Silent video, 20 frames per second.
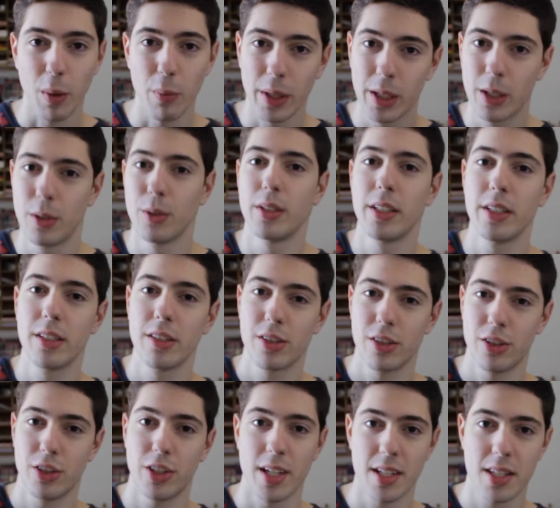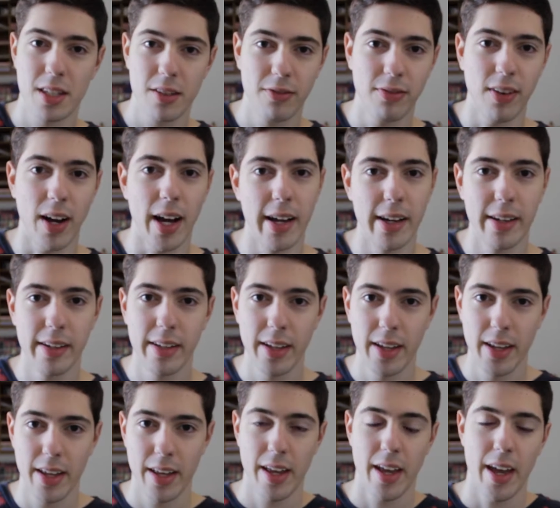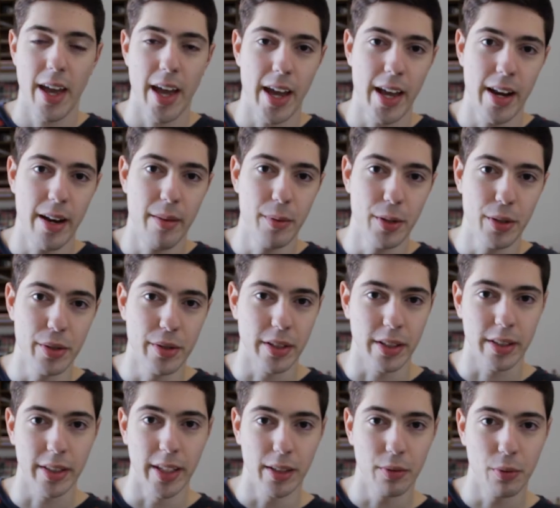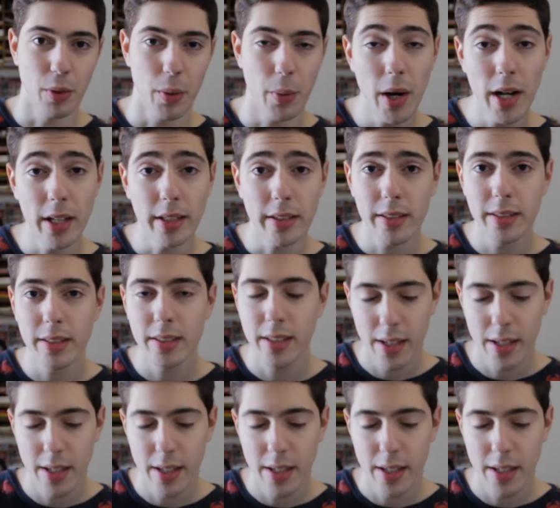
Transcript: we couldn't just find any music that we want.